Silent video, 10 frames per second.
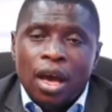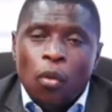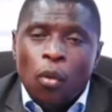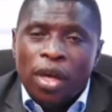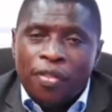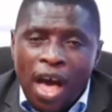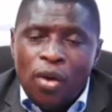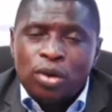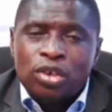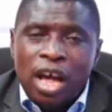
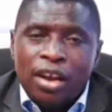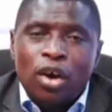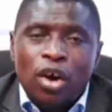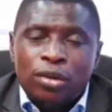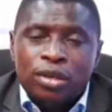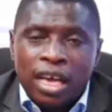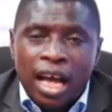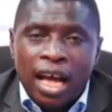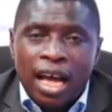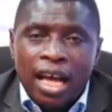Without an altar,
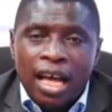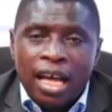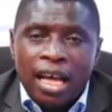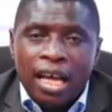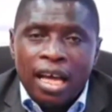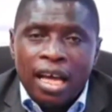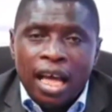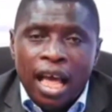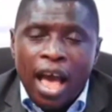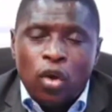
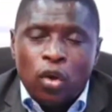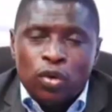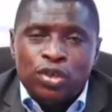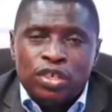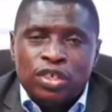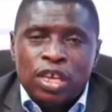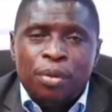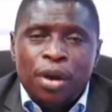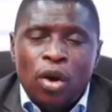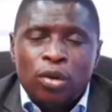a consistent
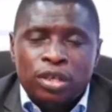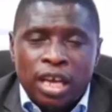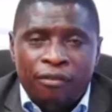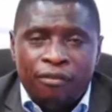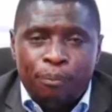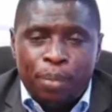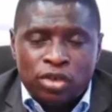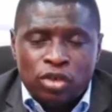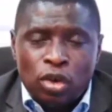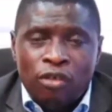prayer altar,
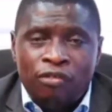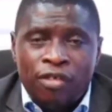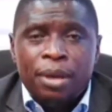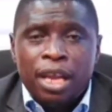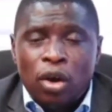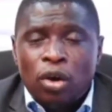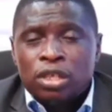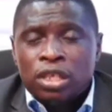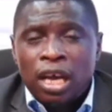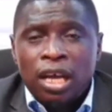personal family
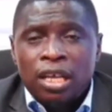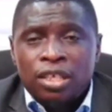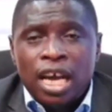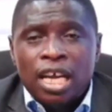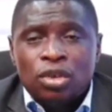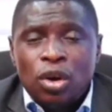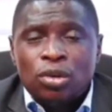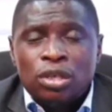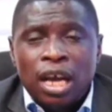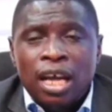altar, church
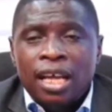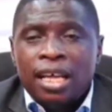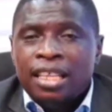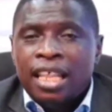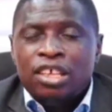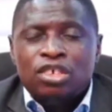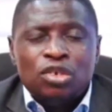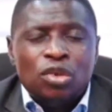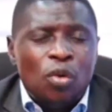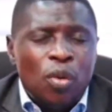altar, there is
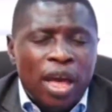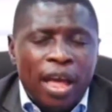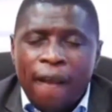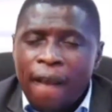no way